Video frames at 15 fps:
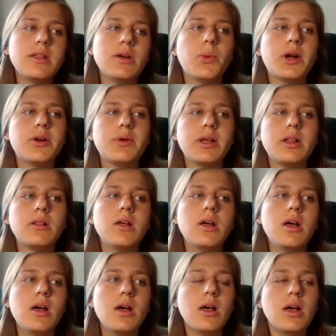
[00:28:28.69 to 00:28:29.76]
There were real
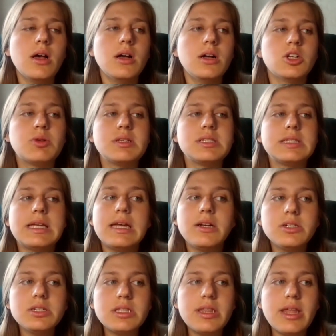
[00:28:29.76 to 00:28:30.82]

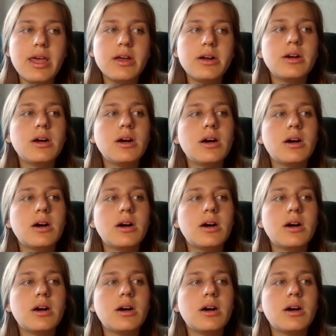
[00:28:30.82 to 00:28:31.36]
translators there.